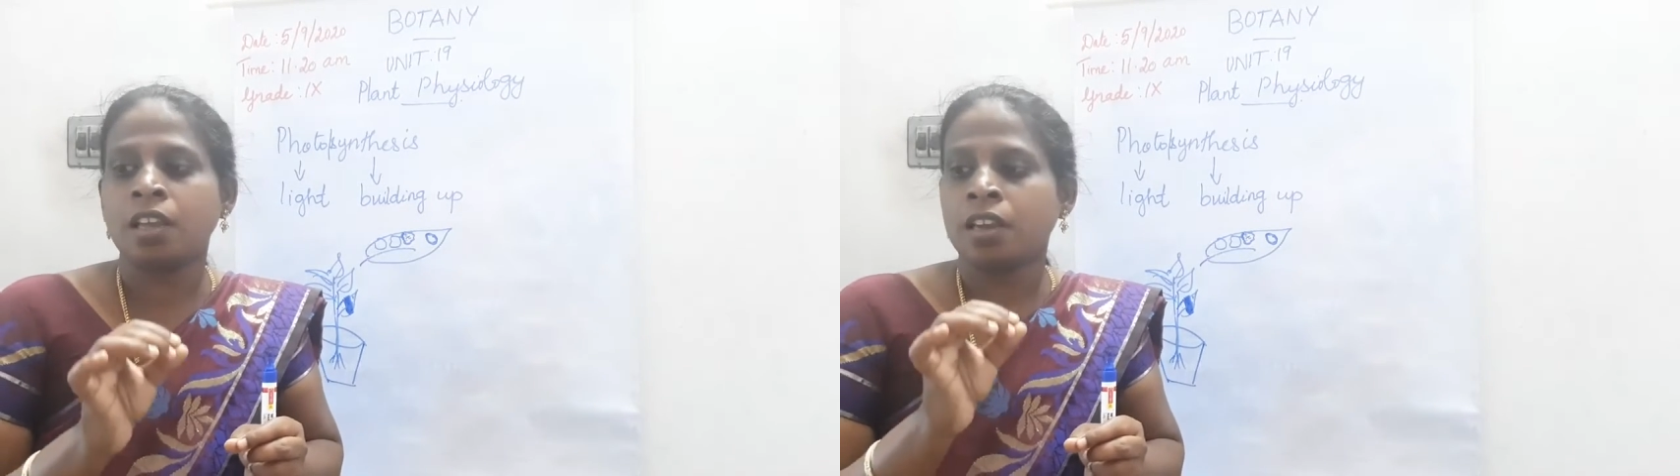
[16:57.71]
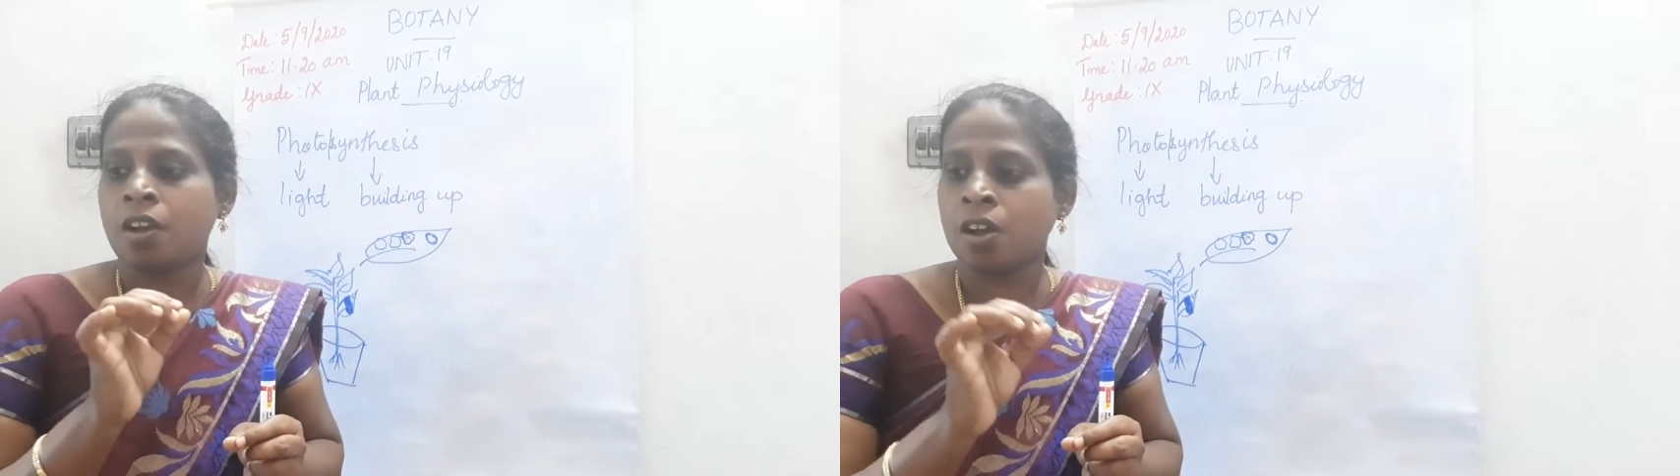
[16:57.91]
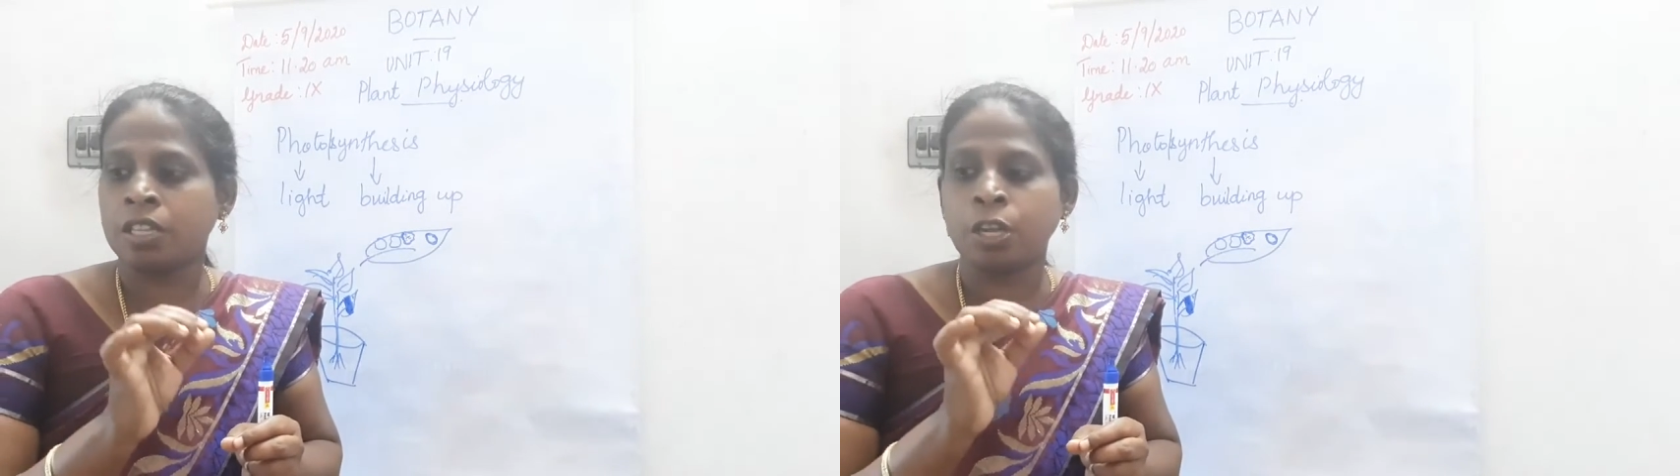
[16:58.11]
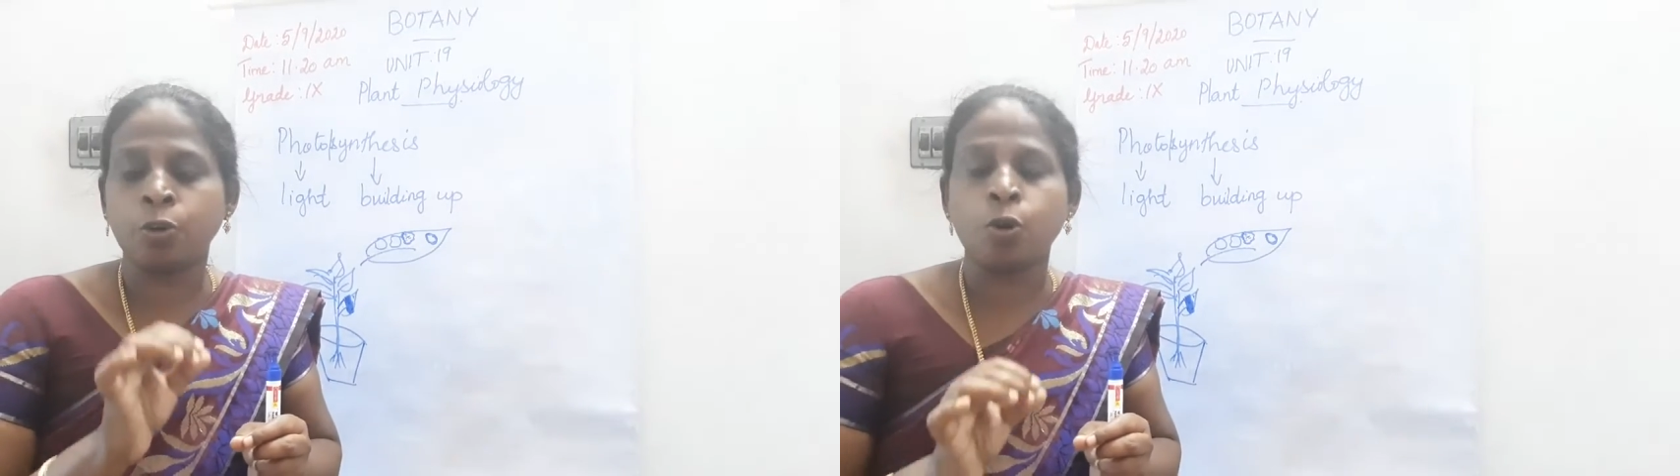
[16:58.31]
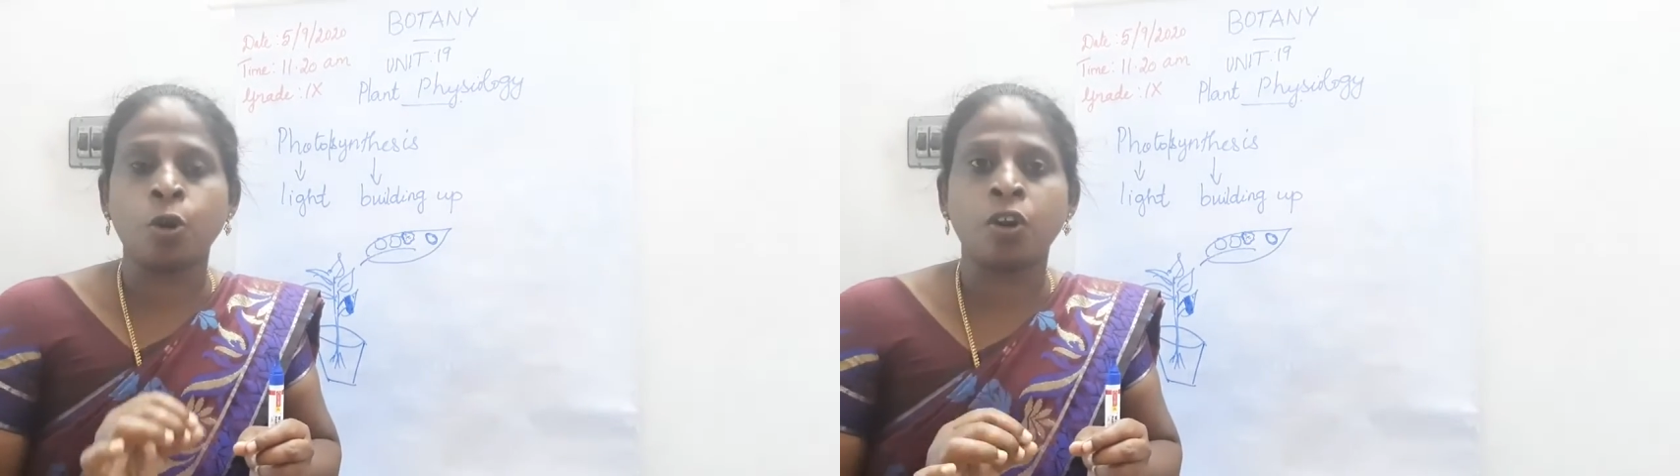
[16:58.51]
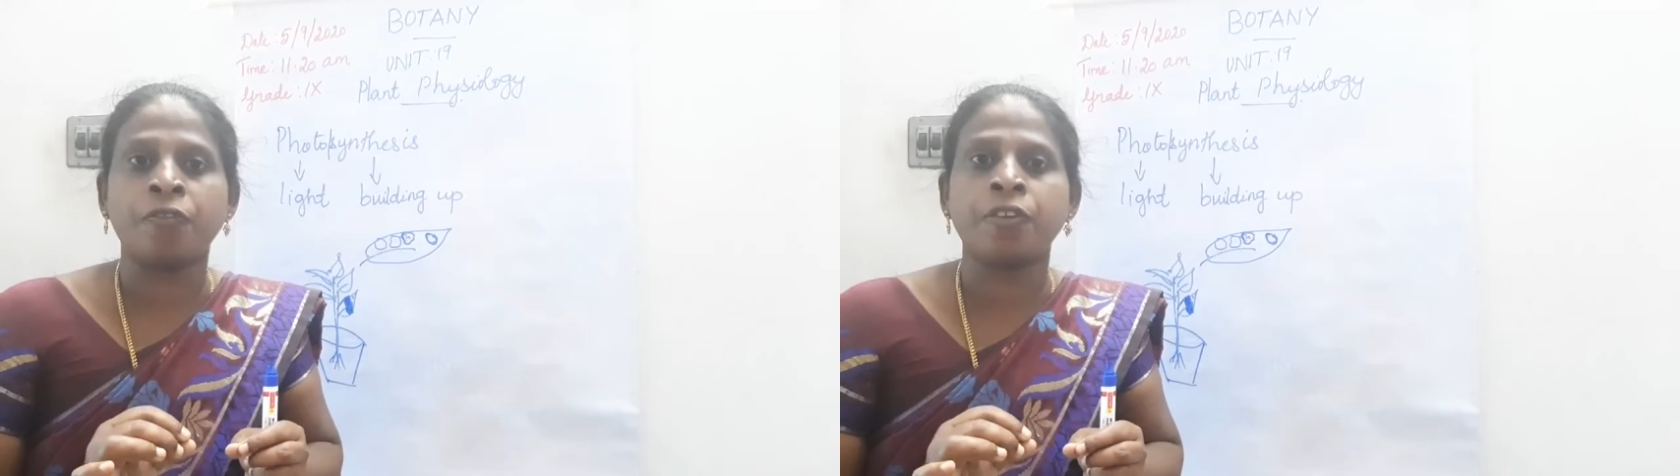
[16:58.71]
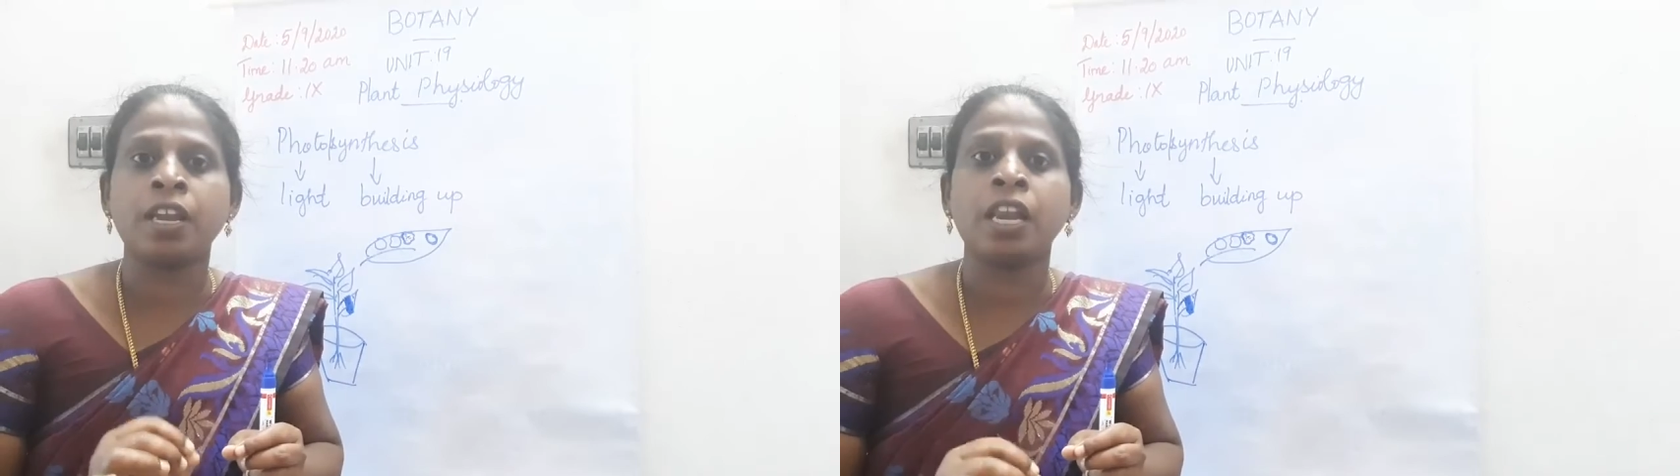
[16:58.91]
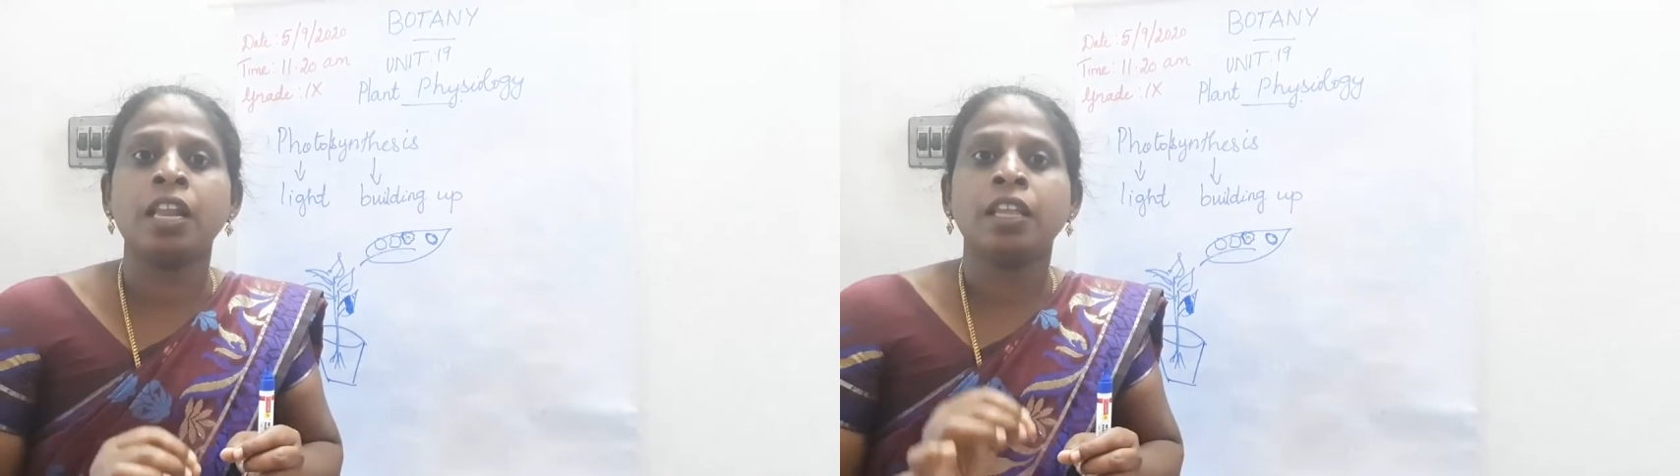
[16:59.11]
not the chlorophyll.